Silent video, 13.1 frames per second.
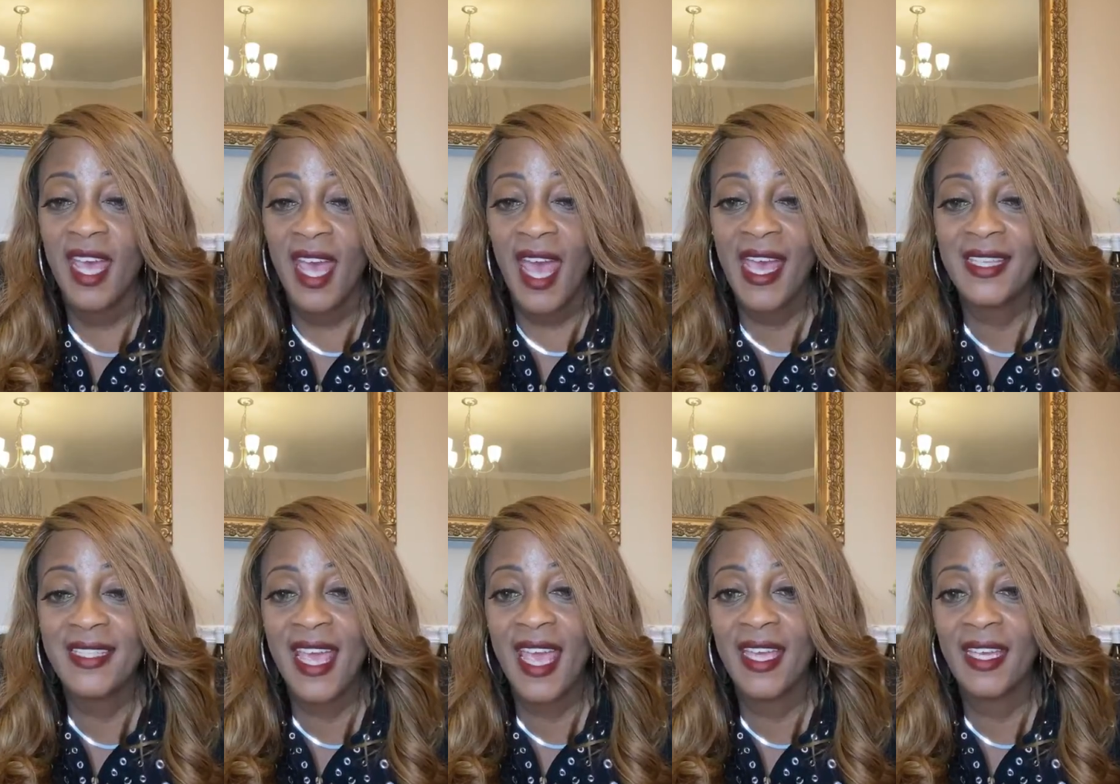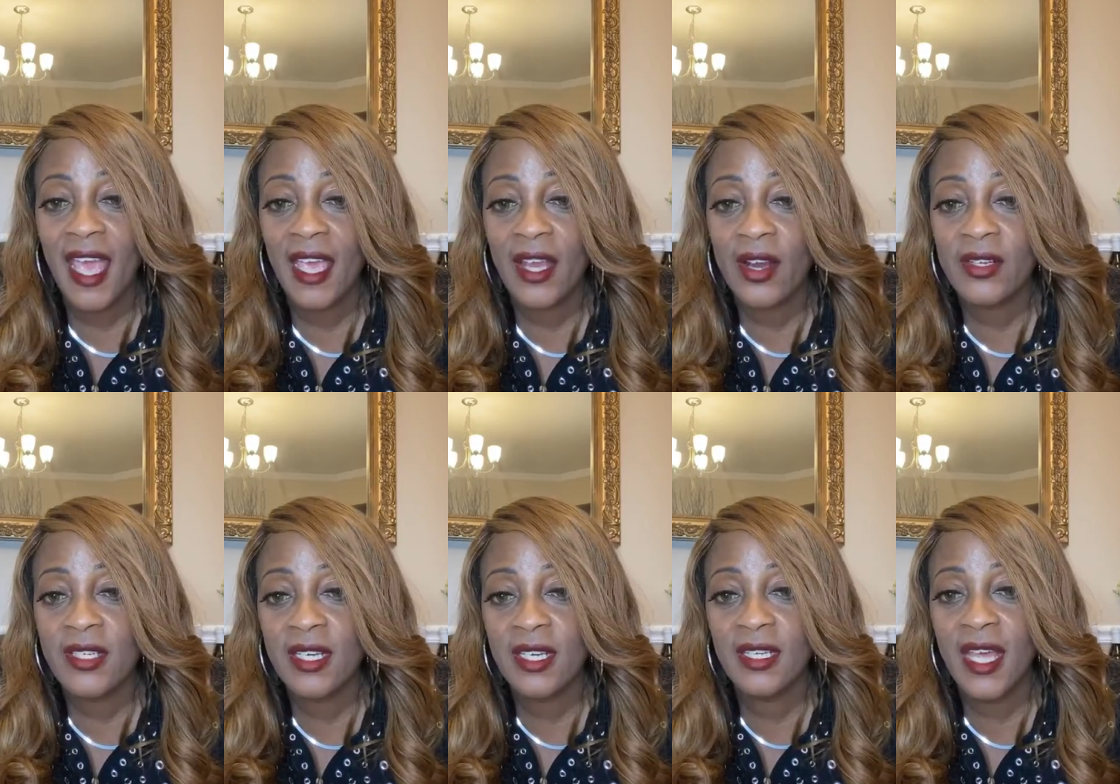Hey, Tank. Hey,
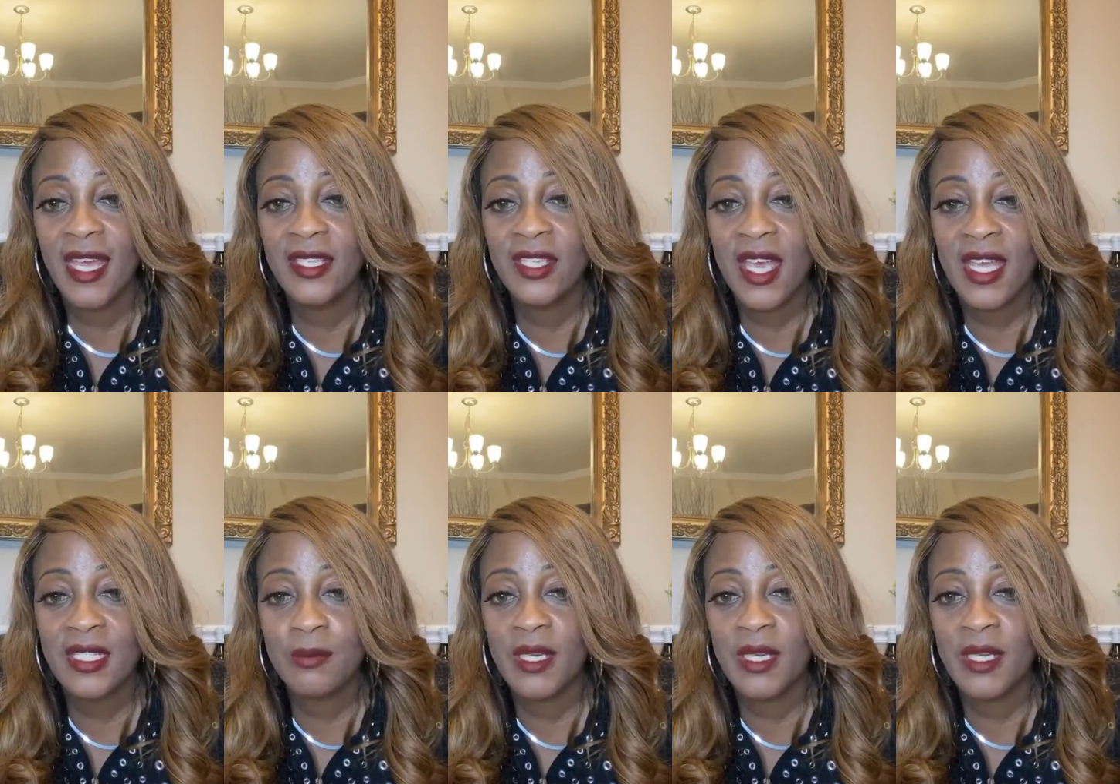Curtine. Hey, Jasmine.